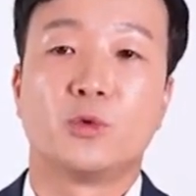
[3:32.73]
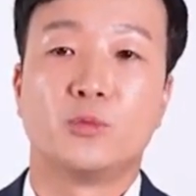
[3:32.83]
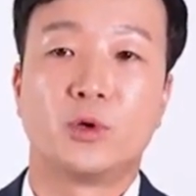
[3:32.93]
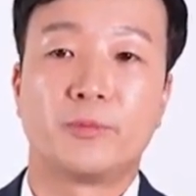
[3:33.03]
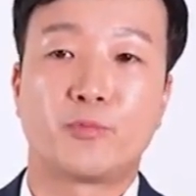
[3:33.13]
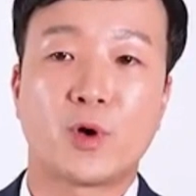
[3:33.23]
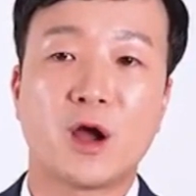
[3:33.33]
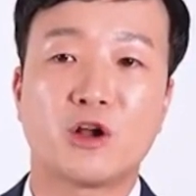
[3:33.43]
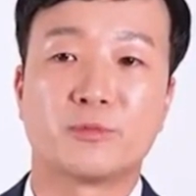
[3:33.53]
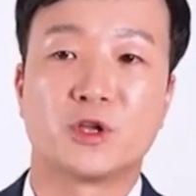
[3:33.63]
We are
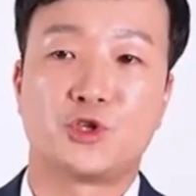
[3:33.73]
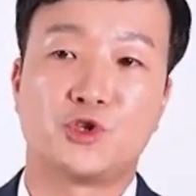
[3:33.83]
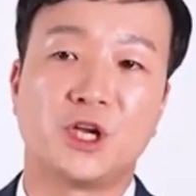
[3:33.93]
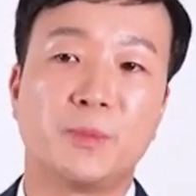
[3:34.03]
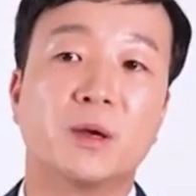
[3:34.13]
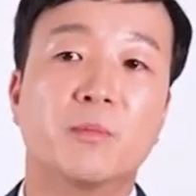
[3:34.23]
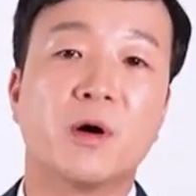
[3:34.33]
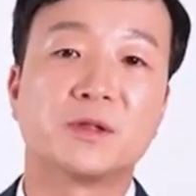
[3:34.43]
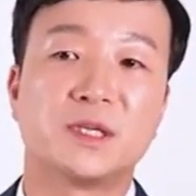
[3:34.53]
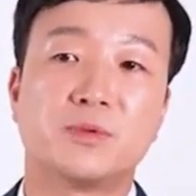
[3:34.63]
proud of achieving
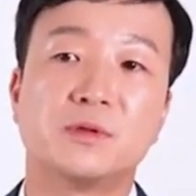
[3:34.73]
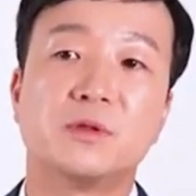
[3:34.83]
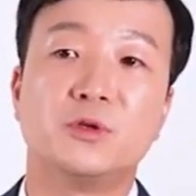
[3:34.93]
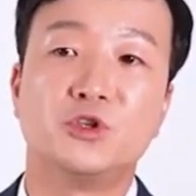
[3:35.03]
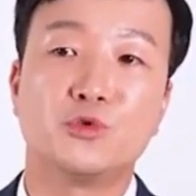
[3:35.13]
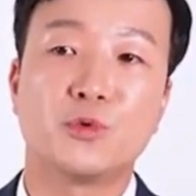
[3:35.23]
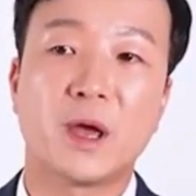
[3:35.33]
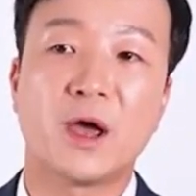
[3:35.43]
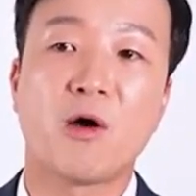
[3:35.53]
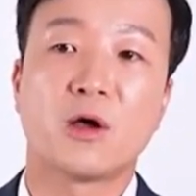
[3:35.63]
multiple
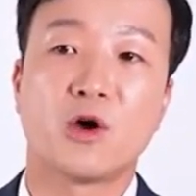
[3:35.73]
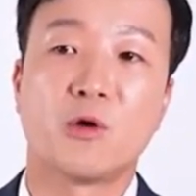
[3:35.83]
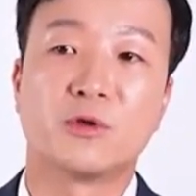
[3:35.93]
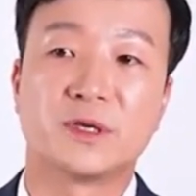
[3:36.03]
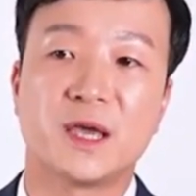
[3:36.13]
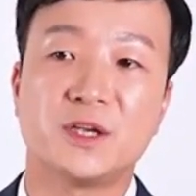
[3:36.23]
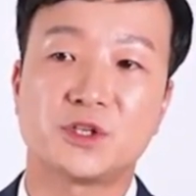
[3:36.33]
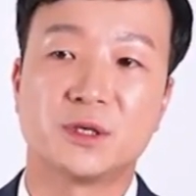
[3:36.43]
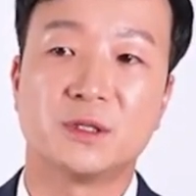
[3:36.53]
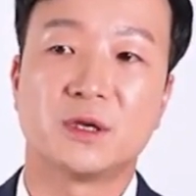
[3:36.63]
UL
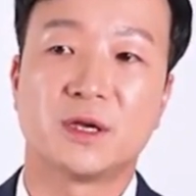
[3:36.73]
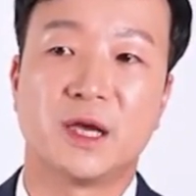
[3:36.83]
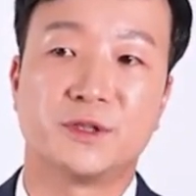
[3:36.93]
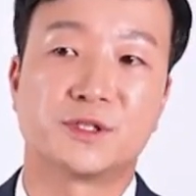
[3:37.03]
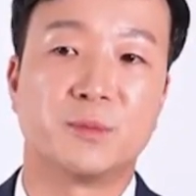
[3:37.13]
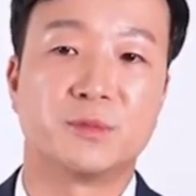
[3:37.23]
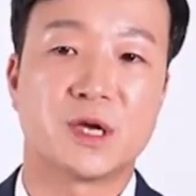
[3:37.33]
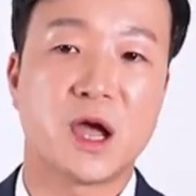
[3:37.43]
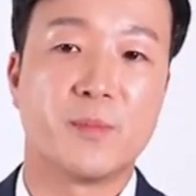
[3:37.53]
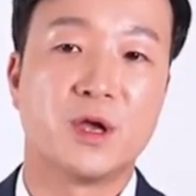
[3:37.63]
homologation at the same
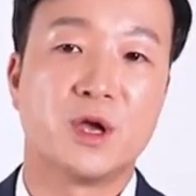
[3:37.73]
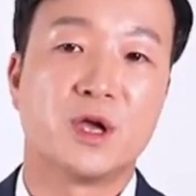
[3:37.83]
time